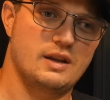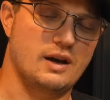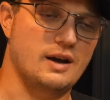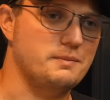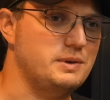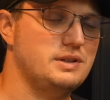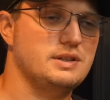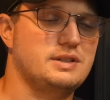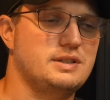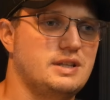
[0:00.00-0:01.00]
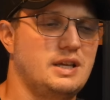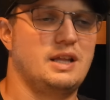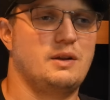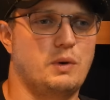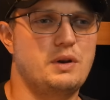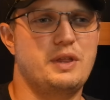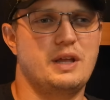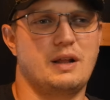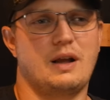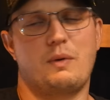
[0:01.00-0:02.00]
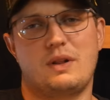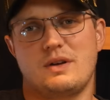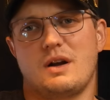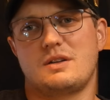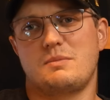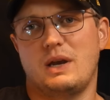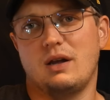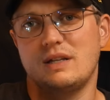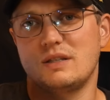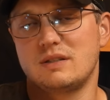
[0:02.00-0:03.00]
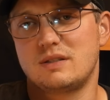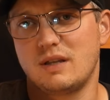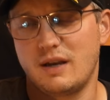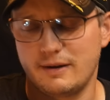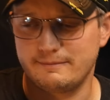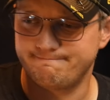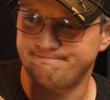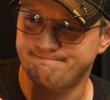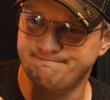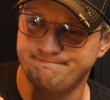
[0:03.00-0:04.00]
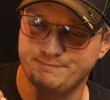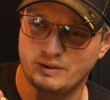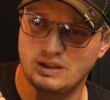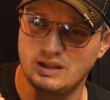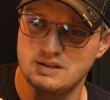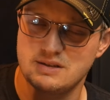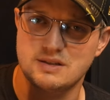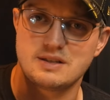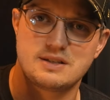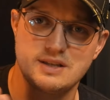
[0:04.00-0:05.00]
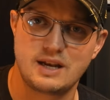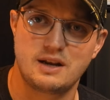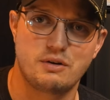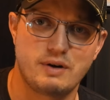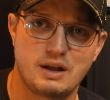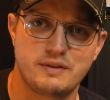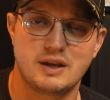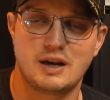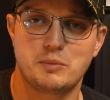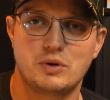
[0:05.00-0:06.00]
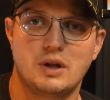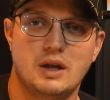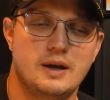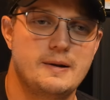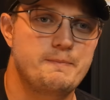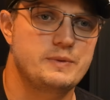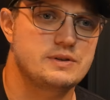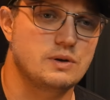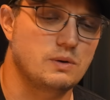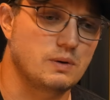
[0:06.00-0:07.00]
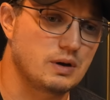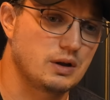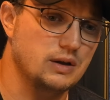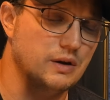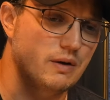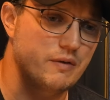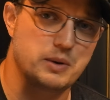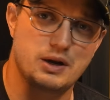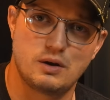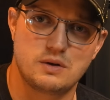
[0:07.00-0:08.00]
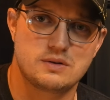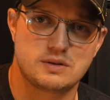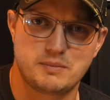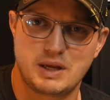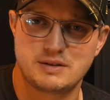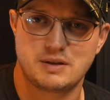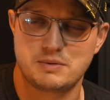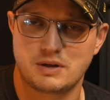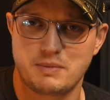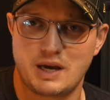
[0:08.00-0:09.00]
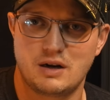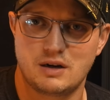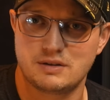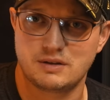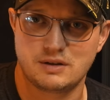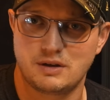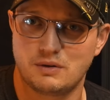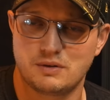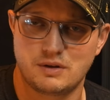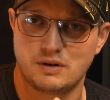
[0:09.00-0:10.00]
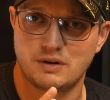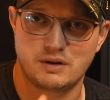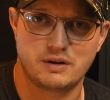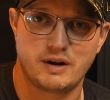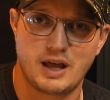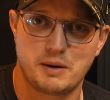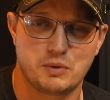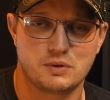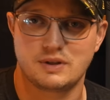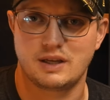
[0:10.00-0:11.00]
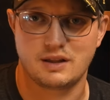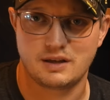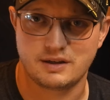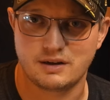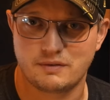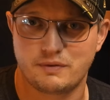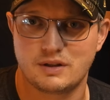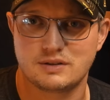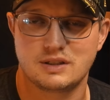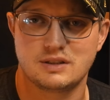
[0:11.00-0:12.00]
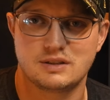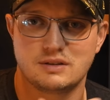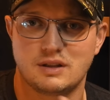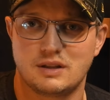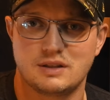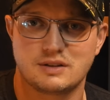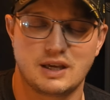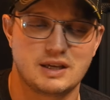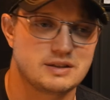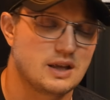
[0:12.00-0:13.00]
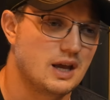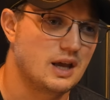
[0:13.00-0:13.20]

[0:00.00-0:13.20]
One thing I want to talk to you about is the setting around the animal. So, everybody knows the main subject matter, is your animal, say a deer for instance, in this case.